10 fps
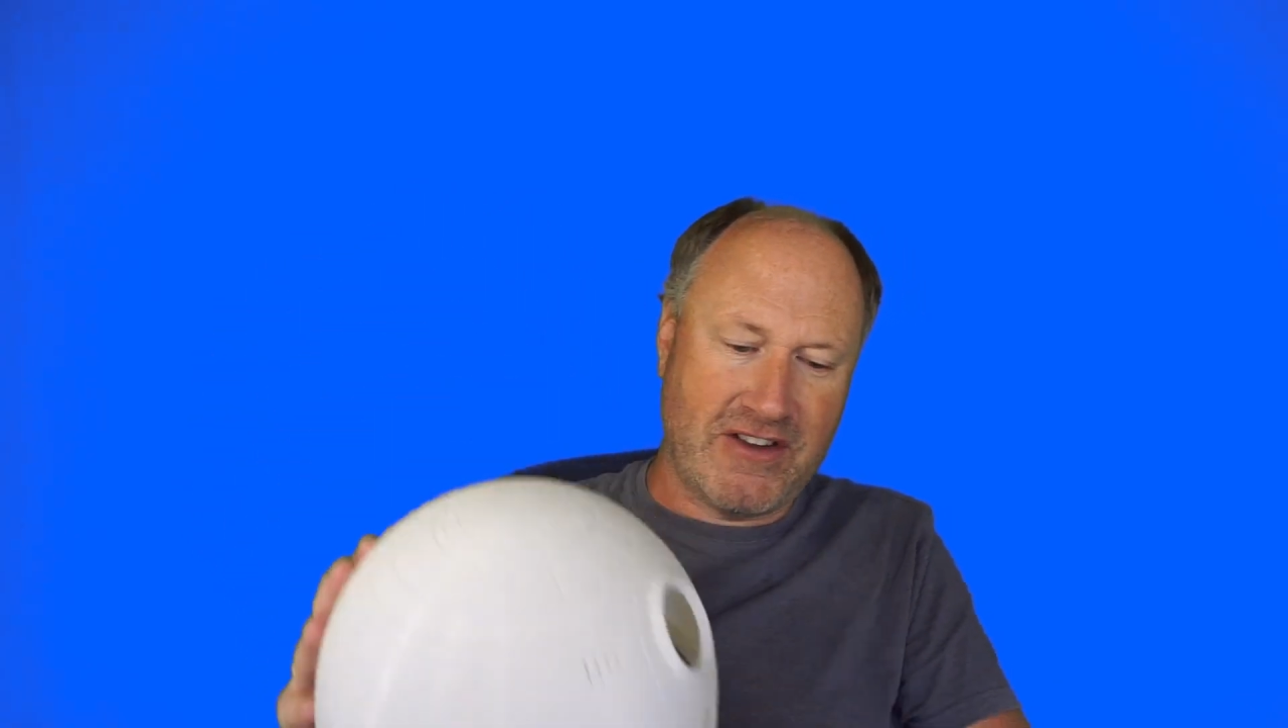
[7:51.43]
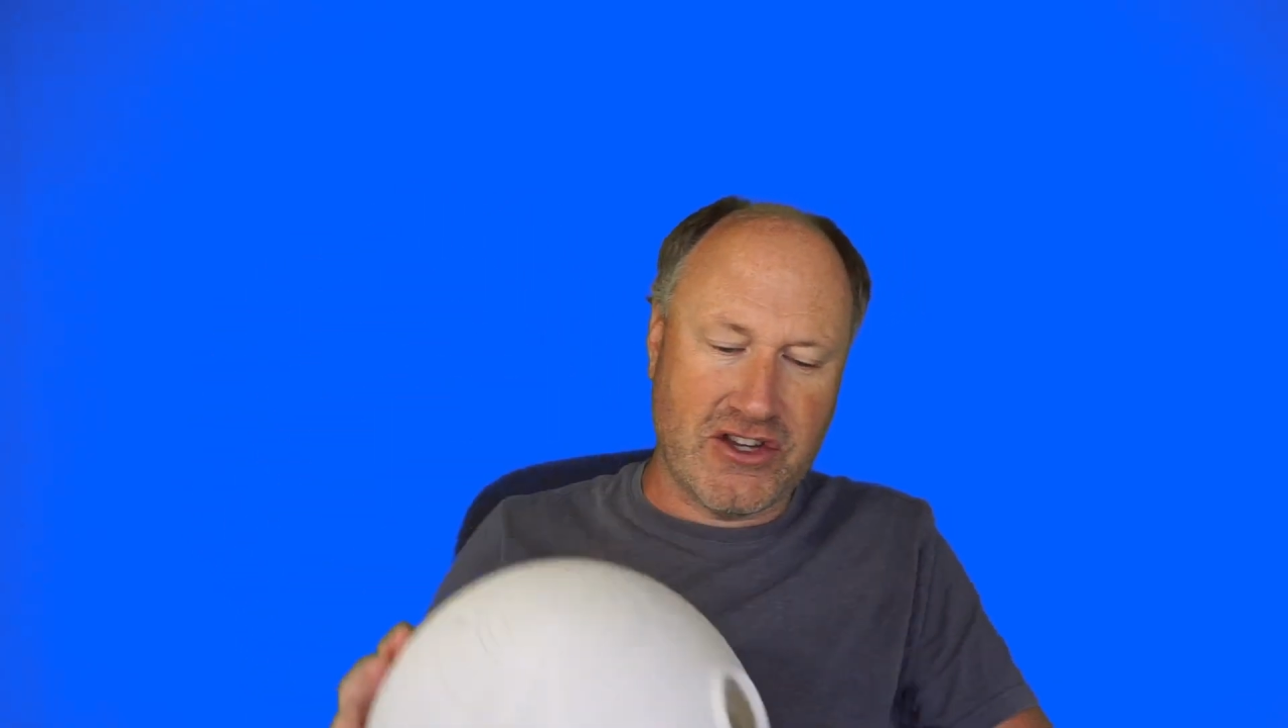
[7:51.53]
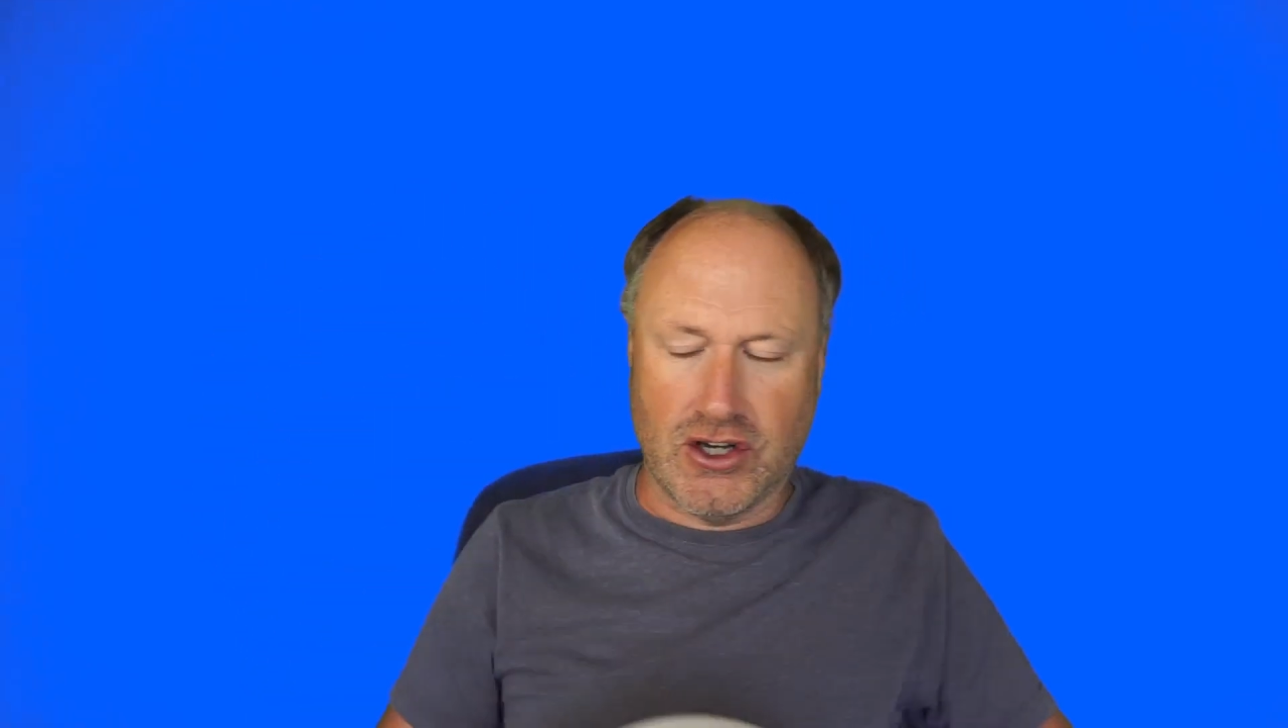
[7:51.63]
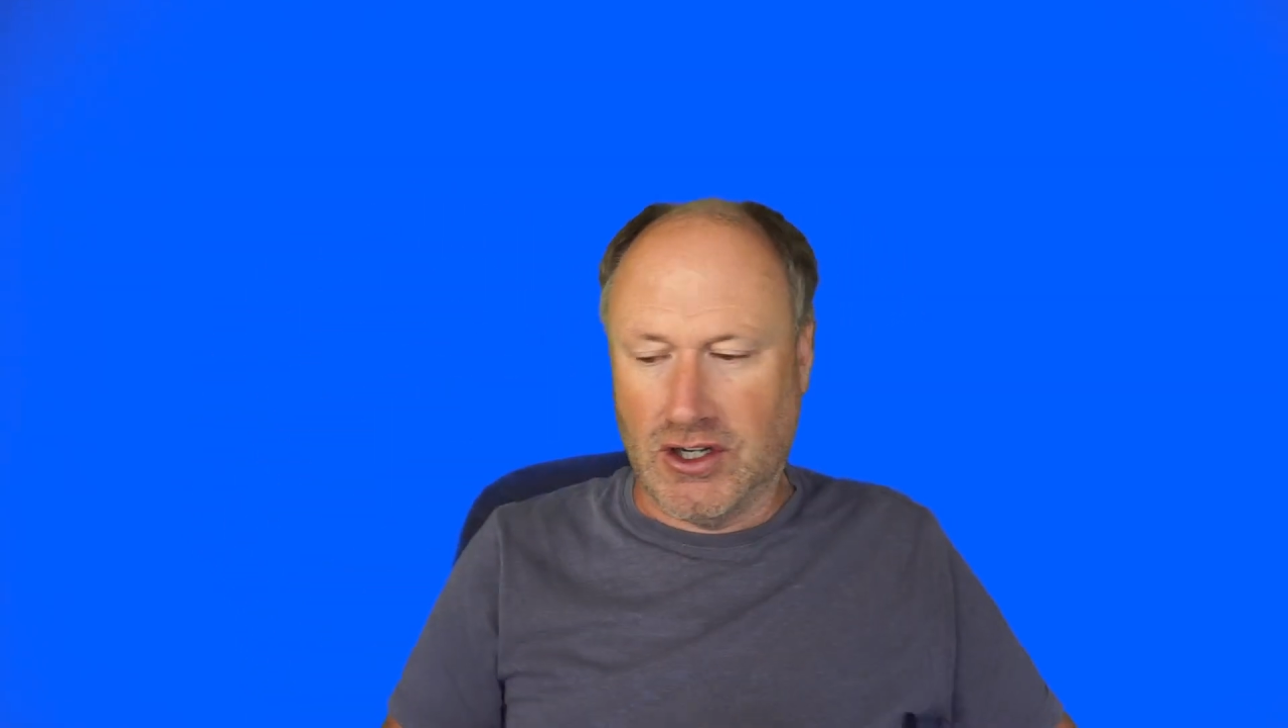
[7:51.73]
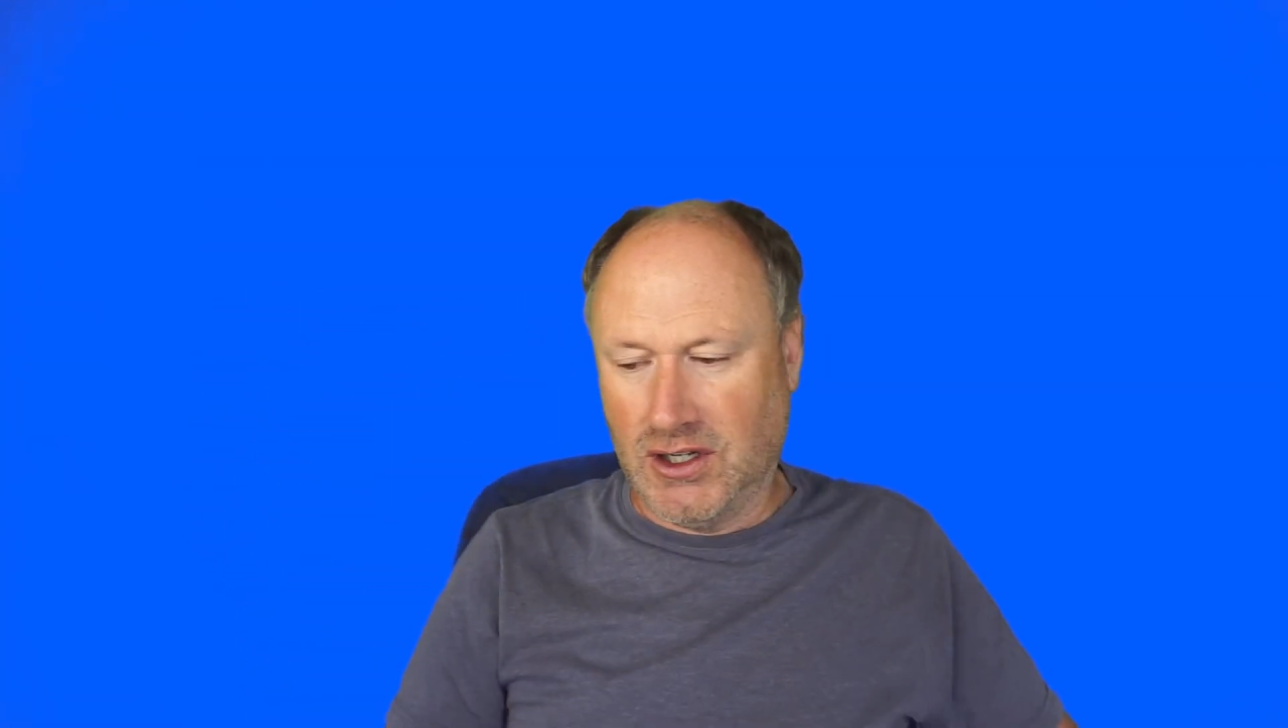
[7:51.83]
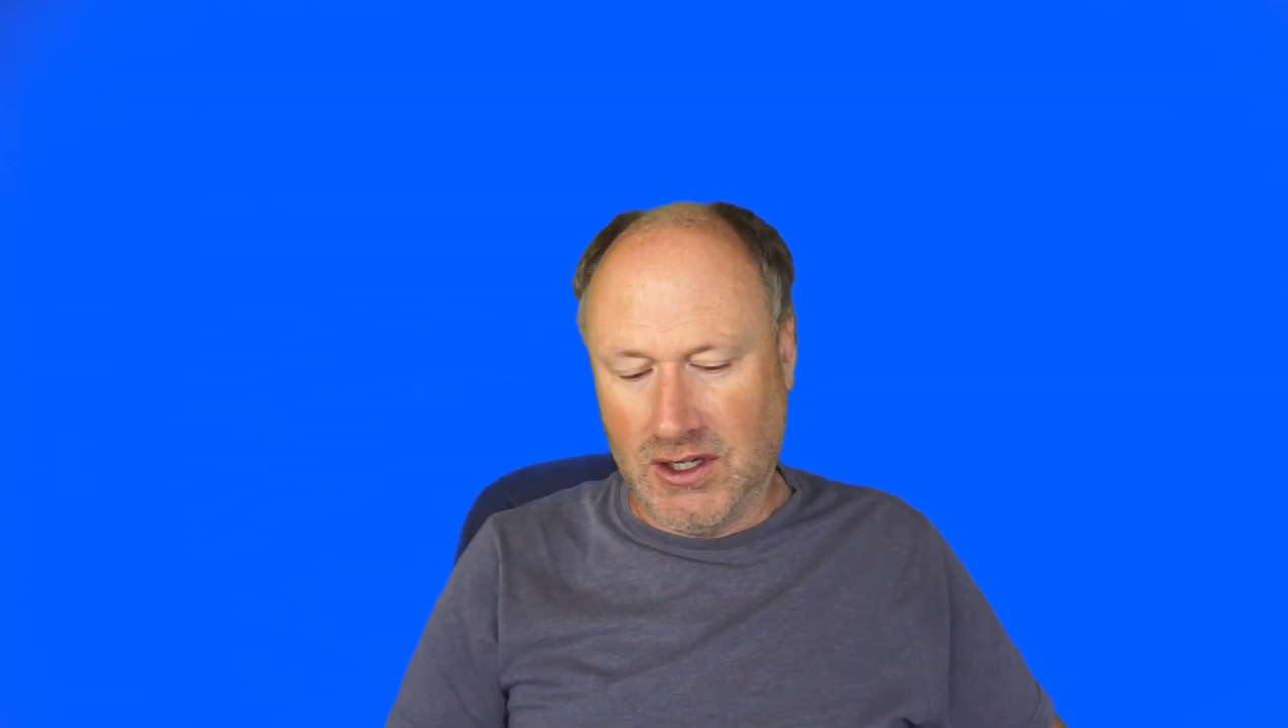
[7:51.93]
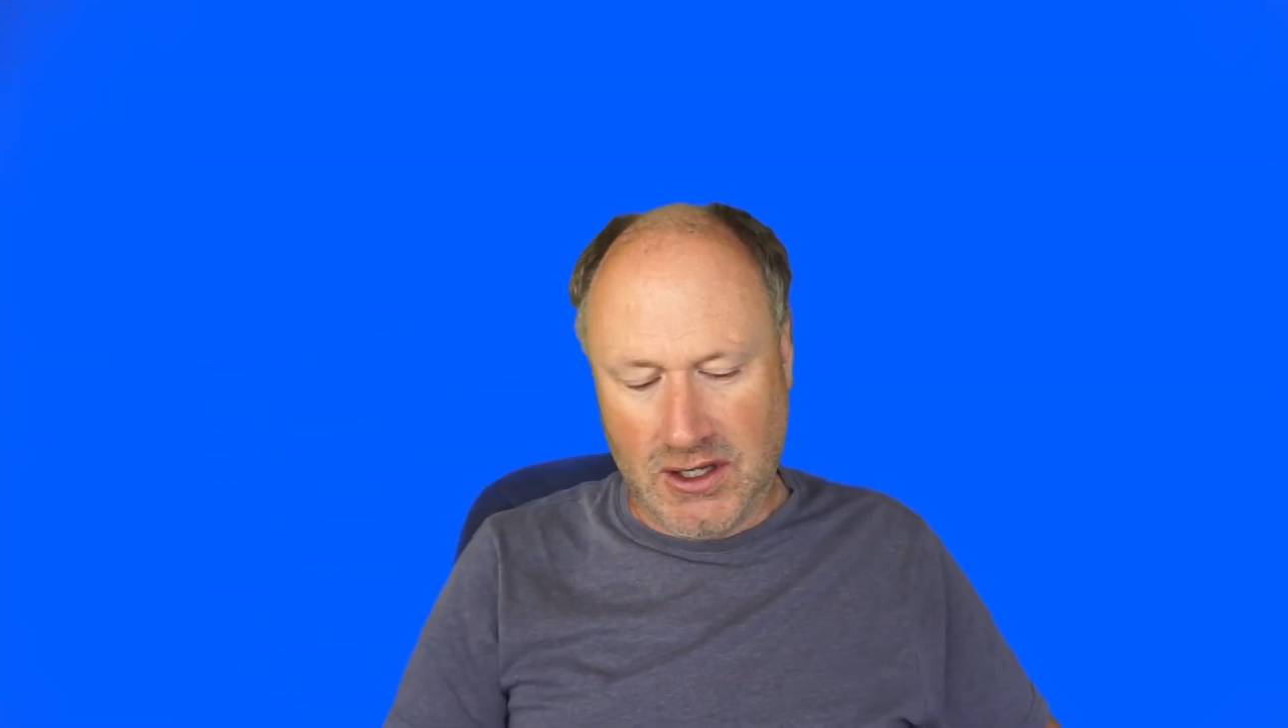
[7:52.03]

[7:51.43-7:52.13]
tall.